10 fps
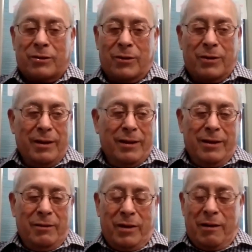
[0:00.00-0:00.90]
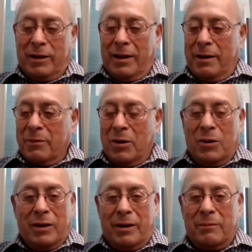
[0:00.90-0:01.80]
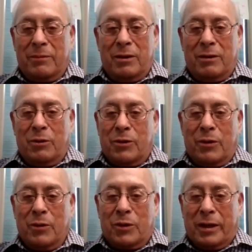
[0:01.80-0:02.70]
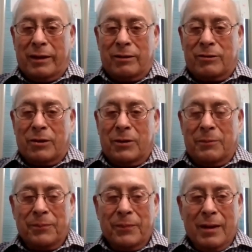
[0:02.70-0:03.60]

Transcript: So we have to let them go and let them do their own thing. So